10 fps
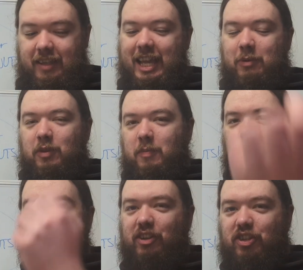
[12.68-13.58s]
that was a bit
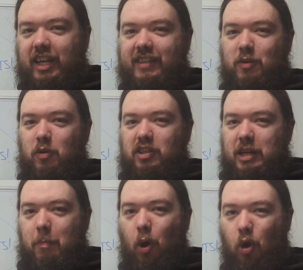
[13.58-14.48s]
energetic, wasn't
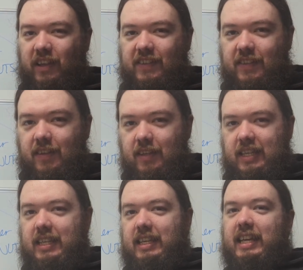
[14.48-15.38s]
it, boys?
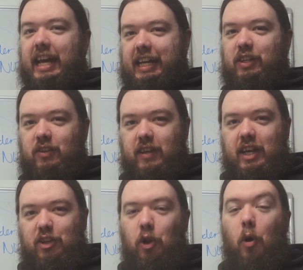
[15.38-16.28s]
And
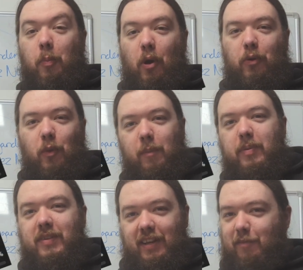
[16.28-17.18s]

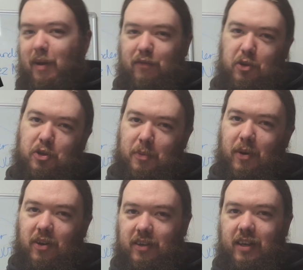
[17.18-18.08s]
0.1% of my viewership
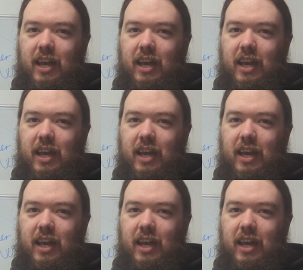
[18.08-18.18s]
order,